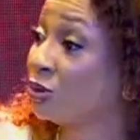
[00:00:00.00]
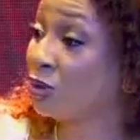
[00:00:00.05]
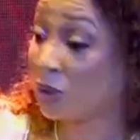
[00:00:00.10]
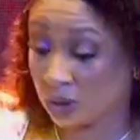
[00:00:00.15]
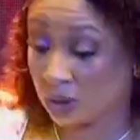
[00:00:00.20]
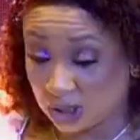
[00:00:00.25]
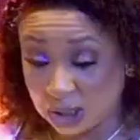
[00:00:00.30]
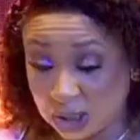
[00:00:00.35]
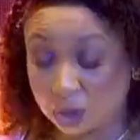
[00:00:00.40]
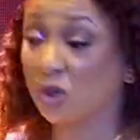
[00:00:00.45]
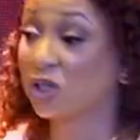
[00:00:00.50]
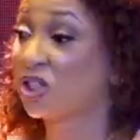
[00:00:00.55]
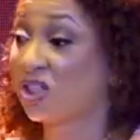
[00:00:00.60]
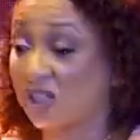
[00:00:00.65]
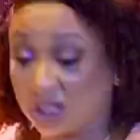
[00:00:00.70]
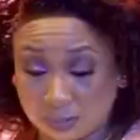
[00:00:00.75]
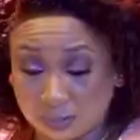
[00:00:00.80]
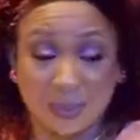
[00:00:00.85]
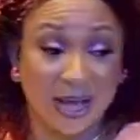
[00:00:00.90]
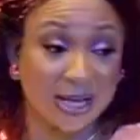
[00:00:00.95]
It was still
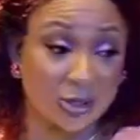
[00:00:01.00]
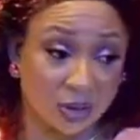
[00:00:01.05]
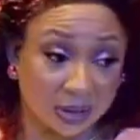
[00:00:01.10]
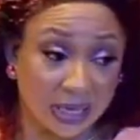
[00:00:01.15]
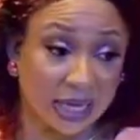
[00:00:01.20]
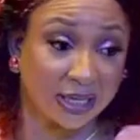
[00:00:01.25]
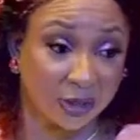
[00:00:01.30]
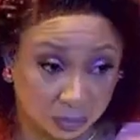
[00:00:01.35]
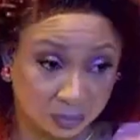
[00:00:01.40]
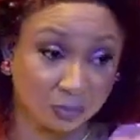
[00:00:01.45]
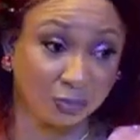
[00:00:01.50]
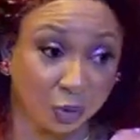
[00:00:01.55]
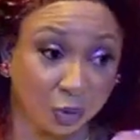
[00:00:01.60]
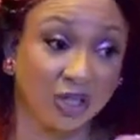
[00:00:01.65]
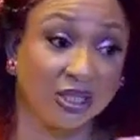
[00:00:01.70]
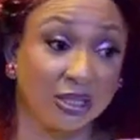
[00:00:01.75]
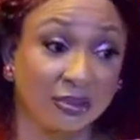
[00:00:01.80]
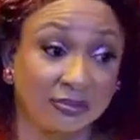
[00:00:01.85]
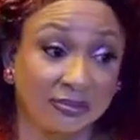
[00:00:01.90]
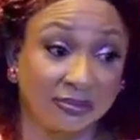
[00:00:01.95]
pastor that joined them.
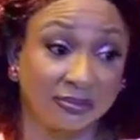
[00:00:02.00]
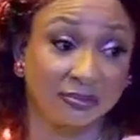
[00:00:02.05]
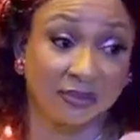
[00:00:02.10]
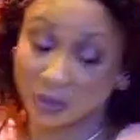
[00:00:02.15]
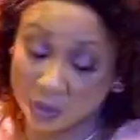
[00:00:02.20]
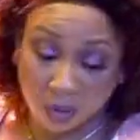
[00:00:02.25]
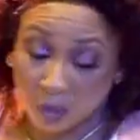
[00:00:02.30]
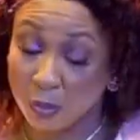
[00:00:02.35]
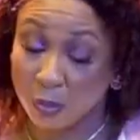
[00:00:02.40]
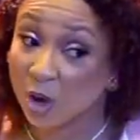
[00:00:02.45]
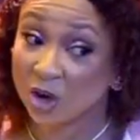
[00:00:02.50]
But